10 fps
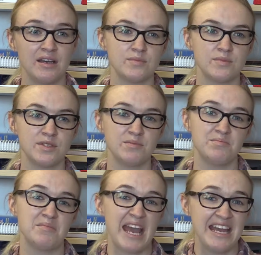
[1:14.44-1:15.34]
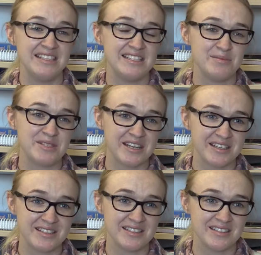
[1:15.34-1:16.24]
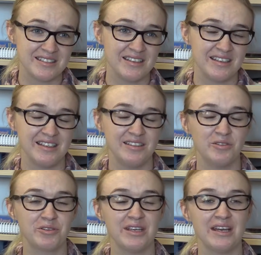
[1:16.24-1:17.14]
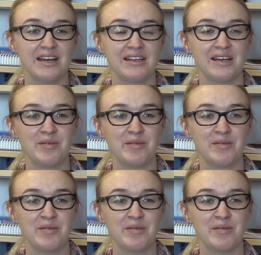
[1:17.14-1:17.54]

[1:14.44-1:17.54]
Some handy tips, I guess, in looking at